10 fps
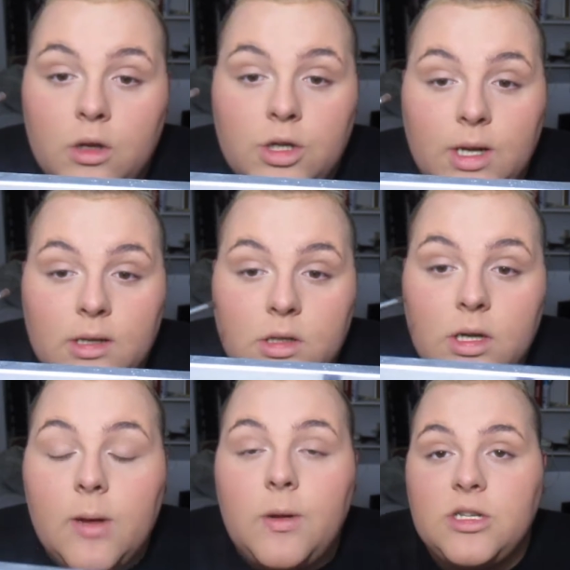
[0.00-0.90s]
just
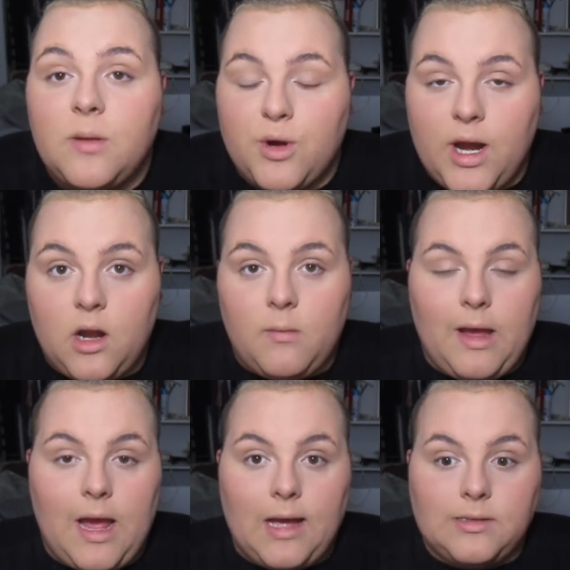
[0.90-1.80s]
look how much that brightened up
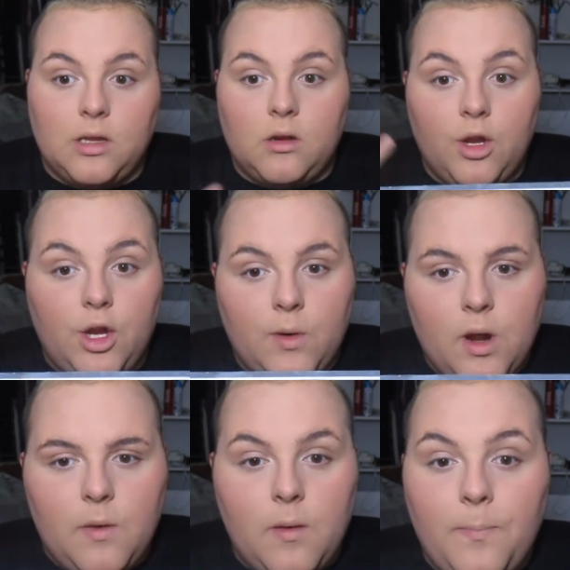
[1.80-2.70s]
my eyes a little, you know what
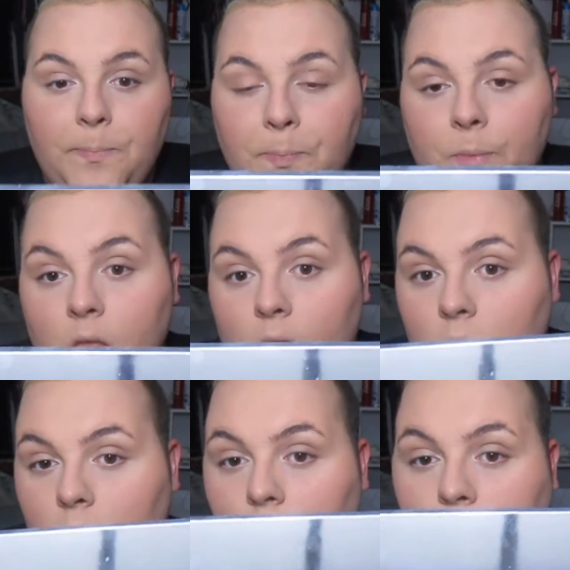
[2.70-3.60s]
I mean?
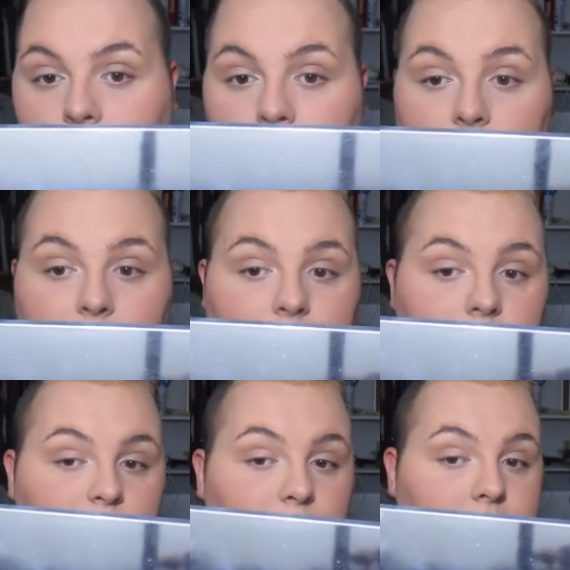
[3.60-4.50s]
Like, it
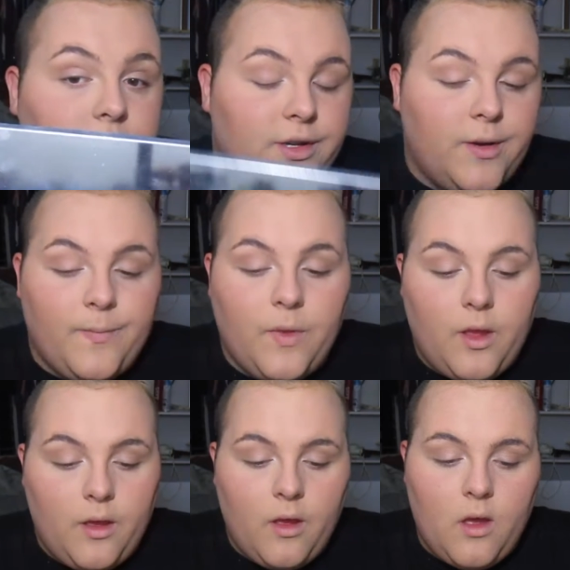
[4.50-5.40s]
just brightens them.
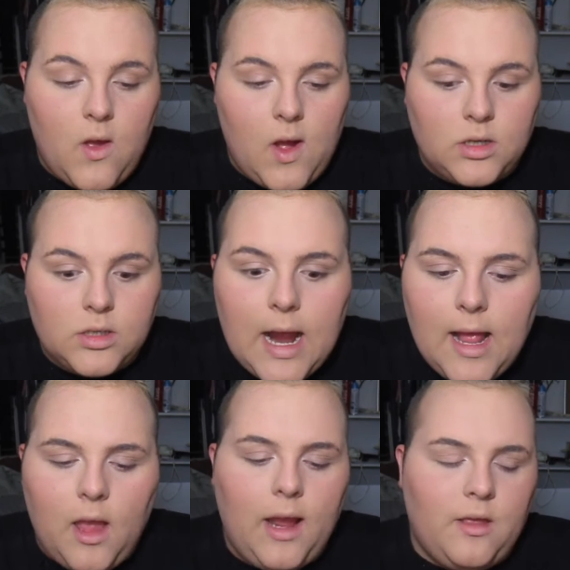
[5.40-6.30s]

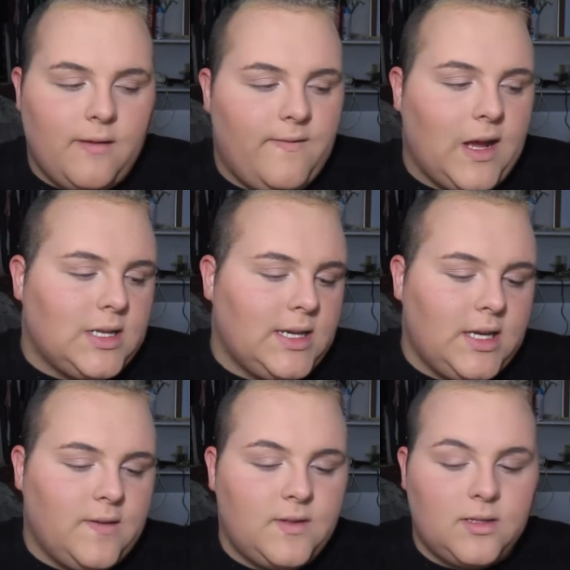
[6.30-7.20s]
I like the effect it
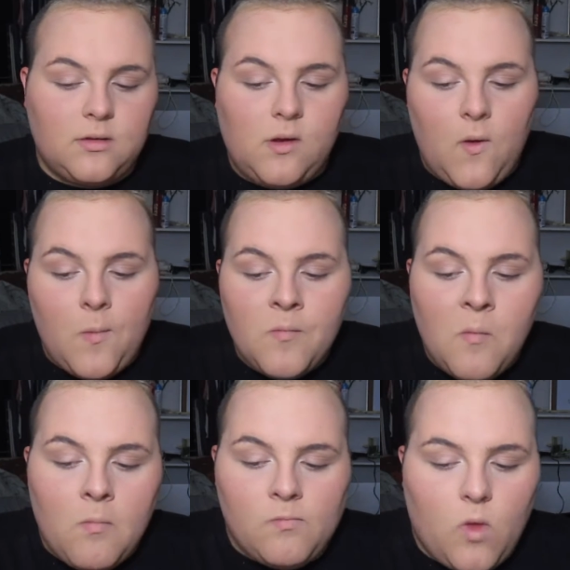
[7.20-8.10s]
gives.
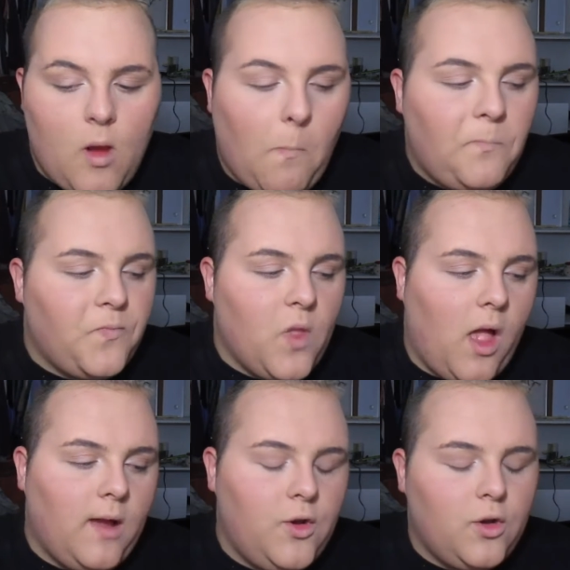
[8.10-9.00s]

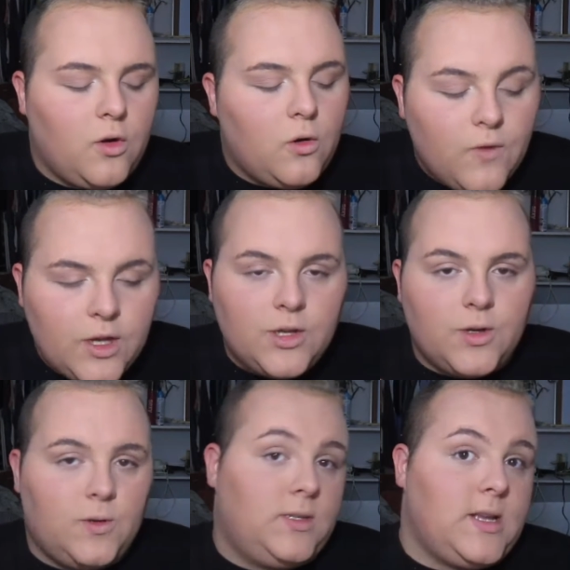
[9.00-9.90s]
And if you can only
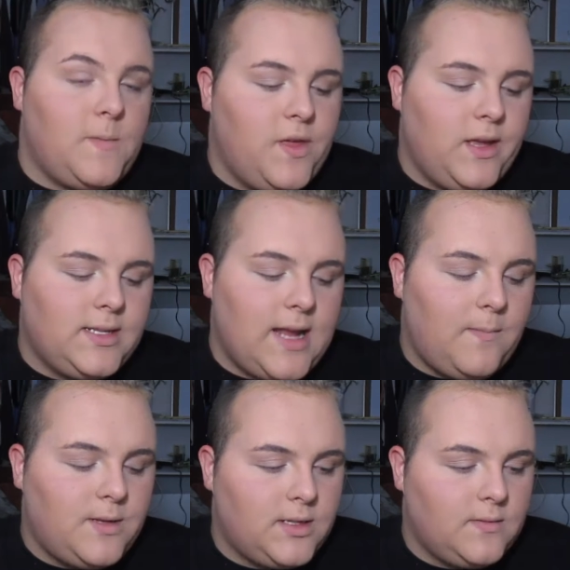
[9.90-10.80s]
do some of these
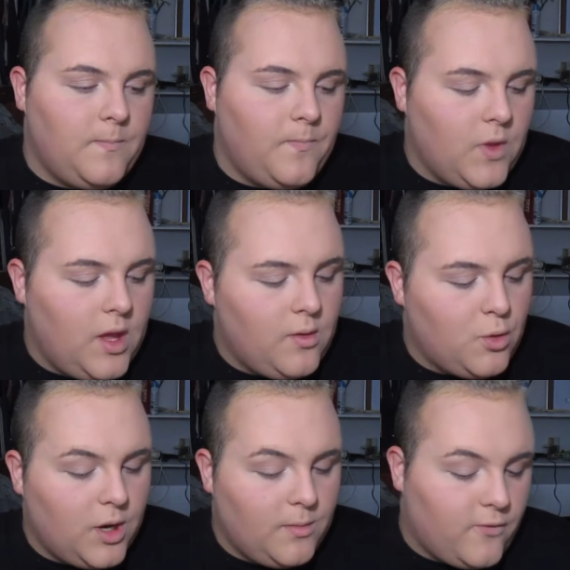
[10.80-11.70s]
steps in the
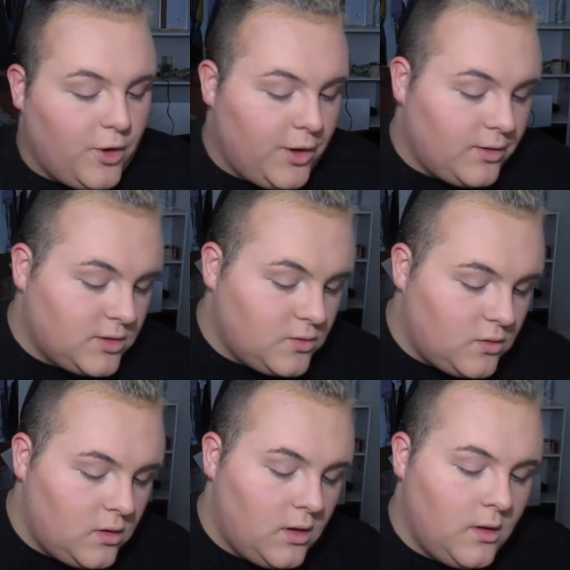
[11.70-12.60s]
morning before you go to school